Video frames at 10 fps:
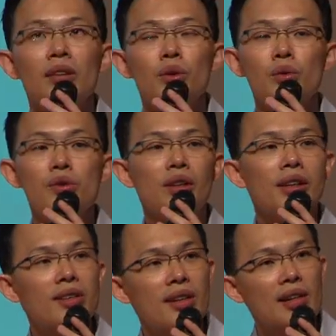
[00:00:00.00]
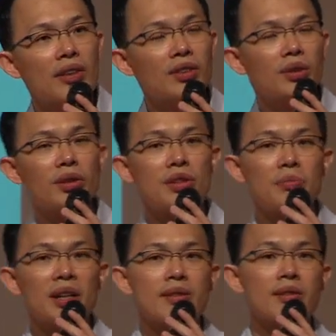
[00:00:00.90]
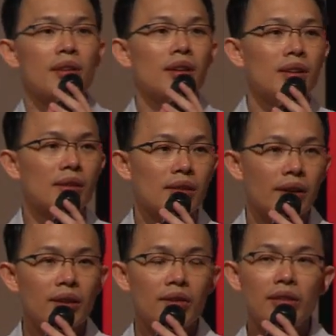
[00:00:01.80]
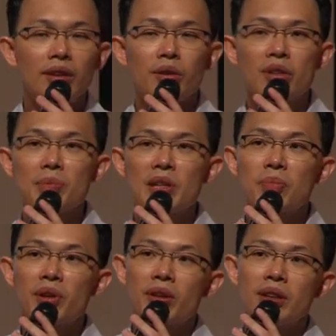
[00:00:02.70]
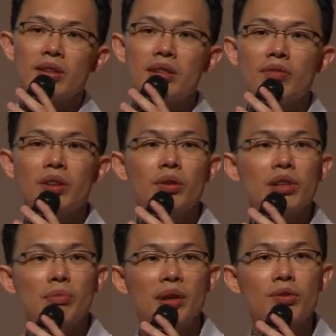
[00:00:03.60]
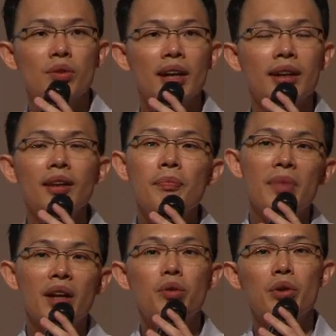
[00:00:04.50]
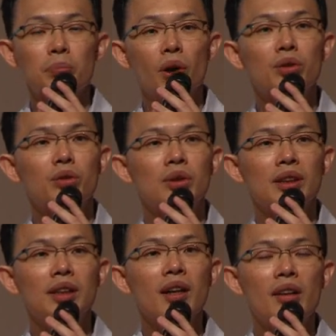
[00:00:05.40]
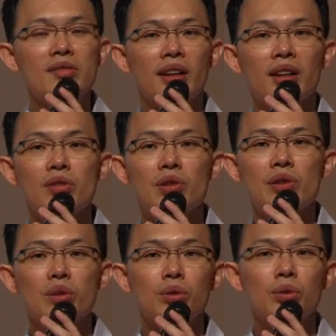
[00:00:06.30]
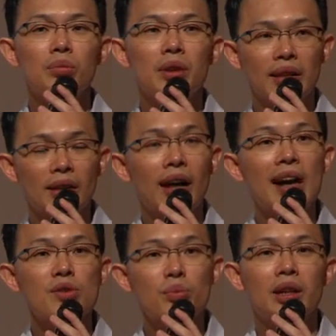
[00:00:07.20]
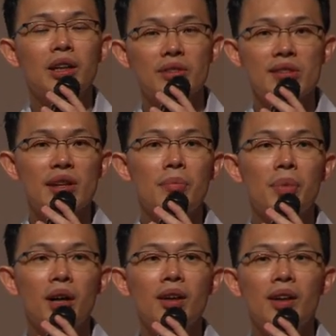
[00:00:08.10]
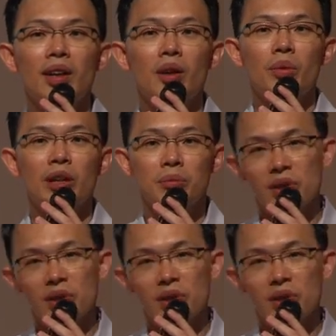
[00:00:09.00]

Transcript: usually just after Christmas, okay, around the Christmas period. Just after Christmas, you get it, then you report to the secondary school in the last week of December, where the